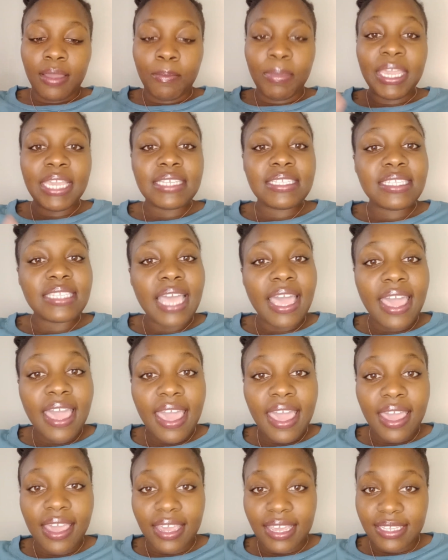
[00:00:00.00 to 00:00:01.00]
Being
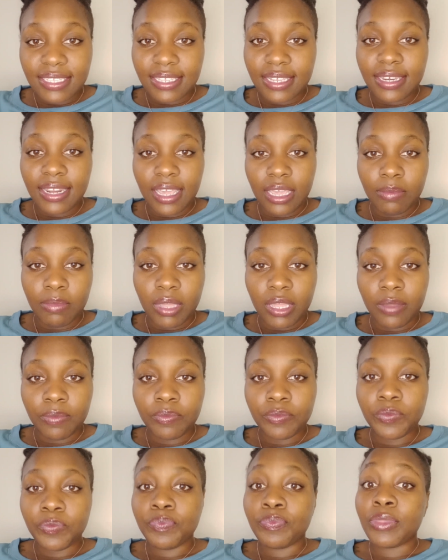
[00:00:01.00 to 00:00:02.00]
sad is a demon.
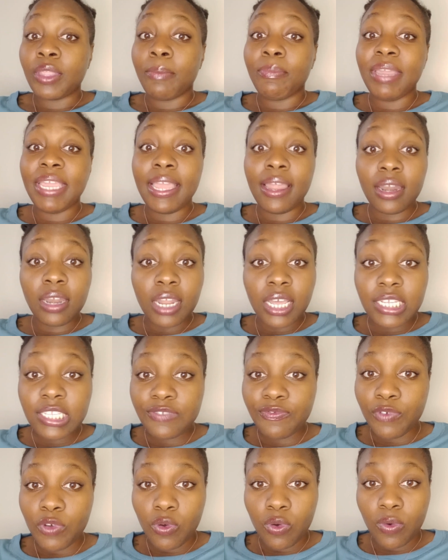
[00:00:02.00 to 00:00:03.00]
Being
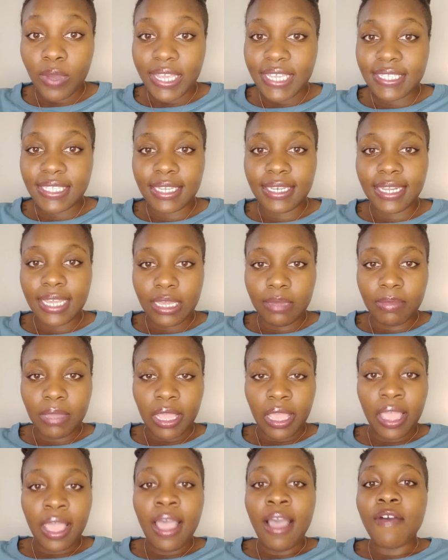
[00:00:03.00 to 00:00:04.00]
lustful is a
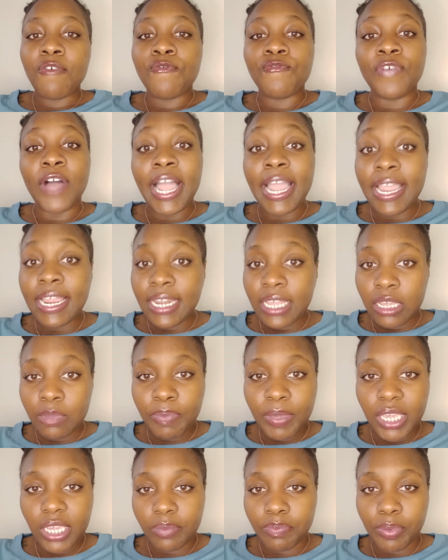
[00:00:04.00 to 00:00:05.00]
demon.
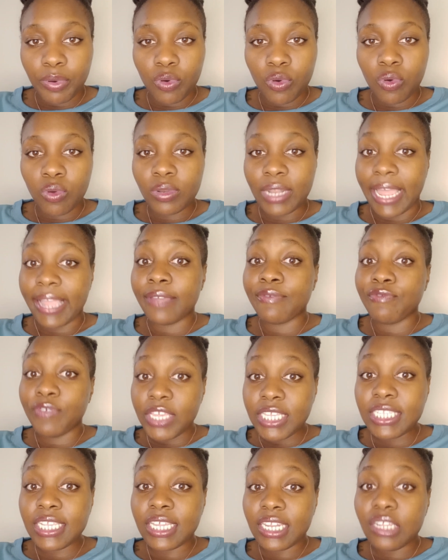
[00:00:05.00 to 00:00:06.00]
Fighting people, like
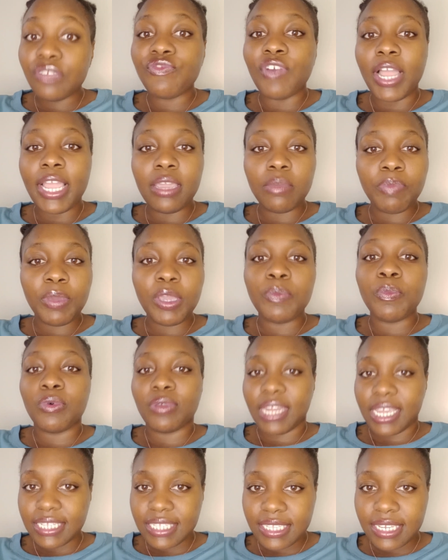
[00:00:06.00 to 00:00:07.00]
physically fighting people,
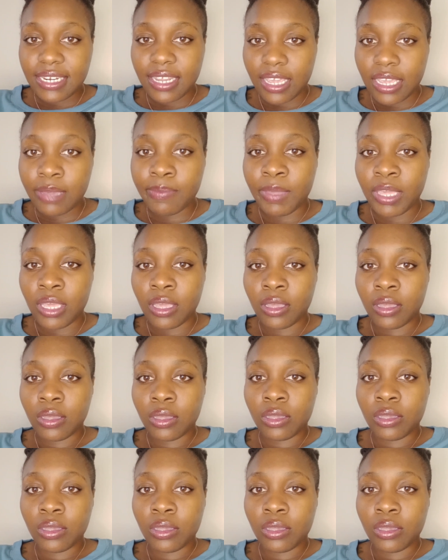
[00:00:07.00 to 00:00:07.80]
that's a demon.